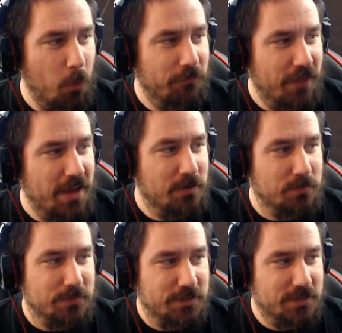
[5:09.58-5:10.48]

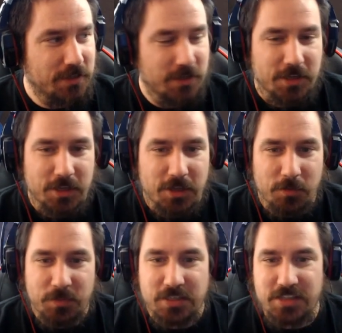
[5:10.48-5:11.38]
Venoms,
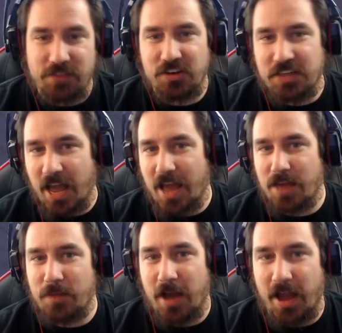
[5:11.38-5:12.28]
because every
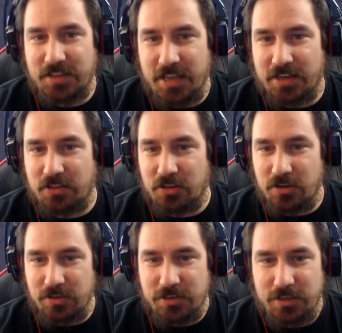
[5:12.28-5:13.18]
time I take a
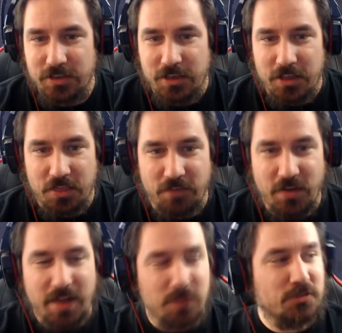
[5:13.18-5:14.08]
look, the
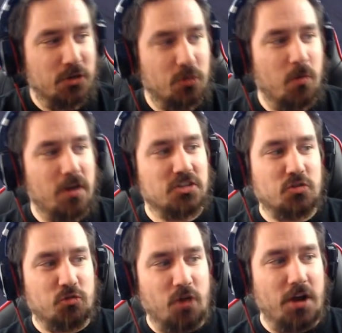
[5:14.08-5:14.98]
Venoms are the ones
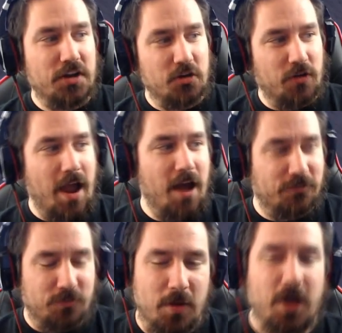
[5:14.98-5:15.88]
running
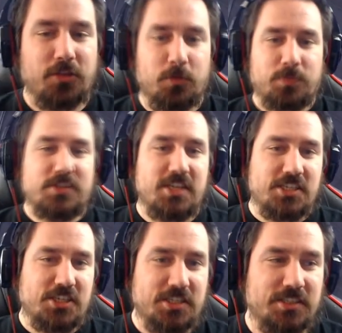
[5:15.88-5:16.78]
around from other
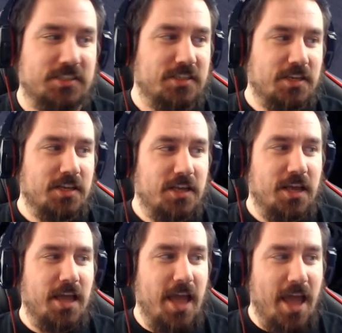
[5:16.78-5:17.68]
positions
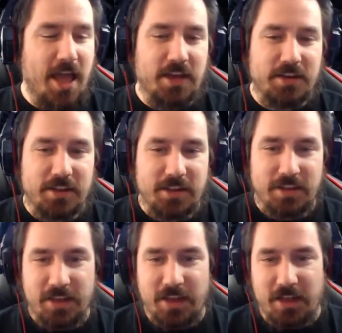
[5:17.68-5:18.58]
and
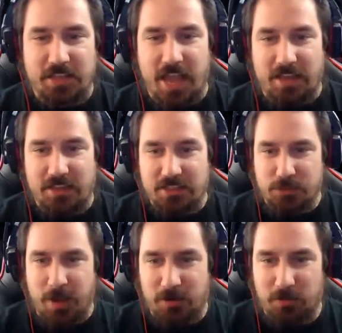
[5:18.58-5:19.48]
attacking the
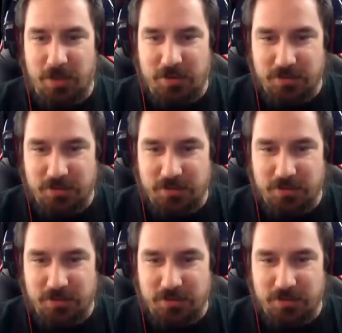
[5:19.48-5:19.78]
Spider-Man.